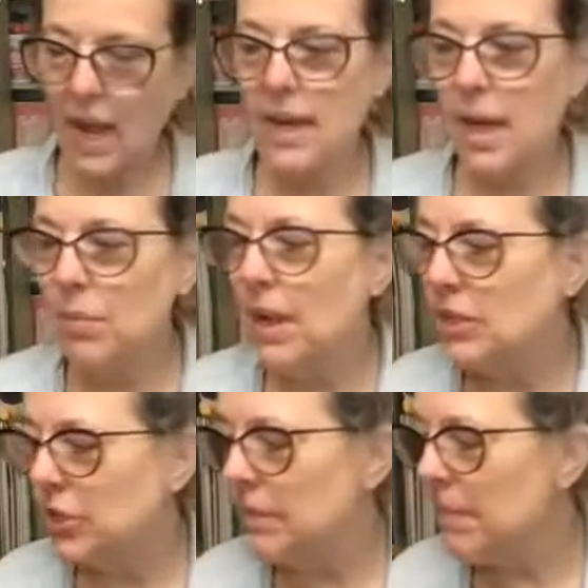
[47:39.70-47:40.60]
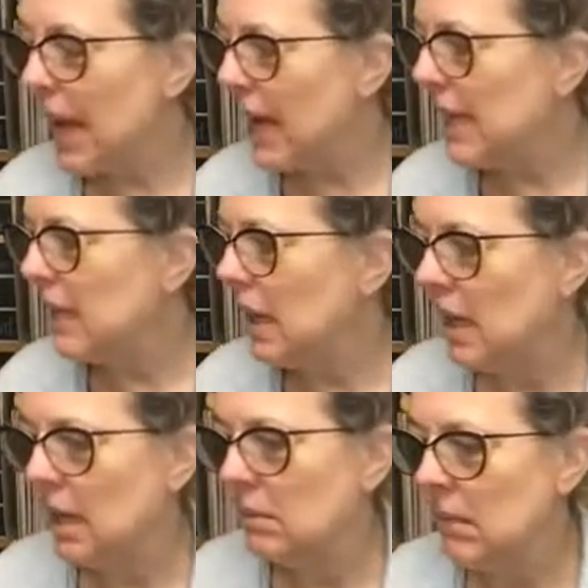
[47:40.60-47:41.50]
And well, she made
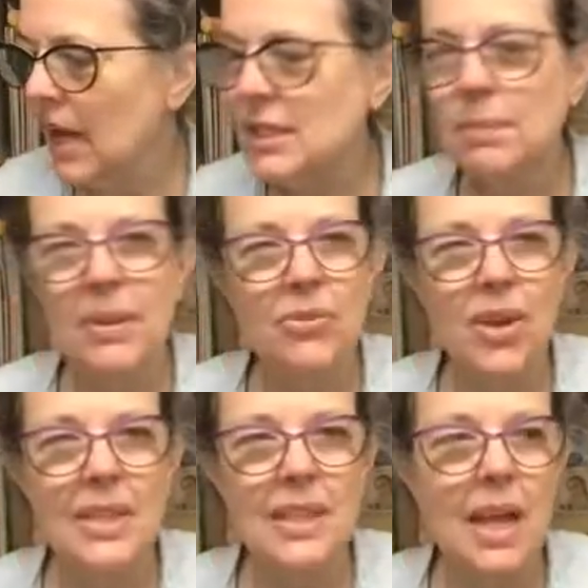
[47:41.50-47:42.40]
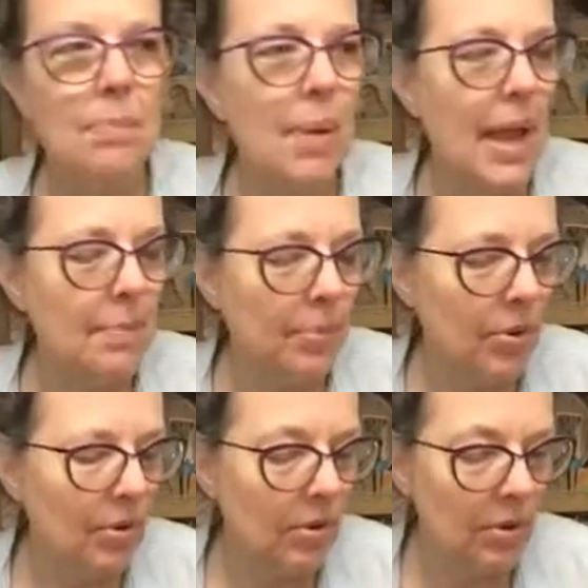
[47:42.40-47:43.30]
um, how she make the dragon scale out of
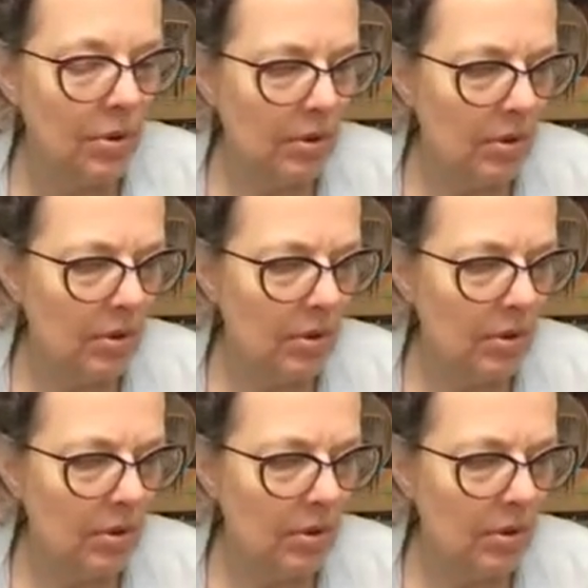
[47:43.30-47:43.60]
paper?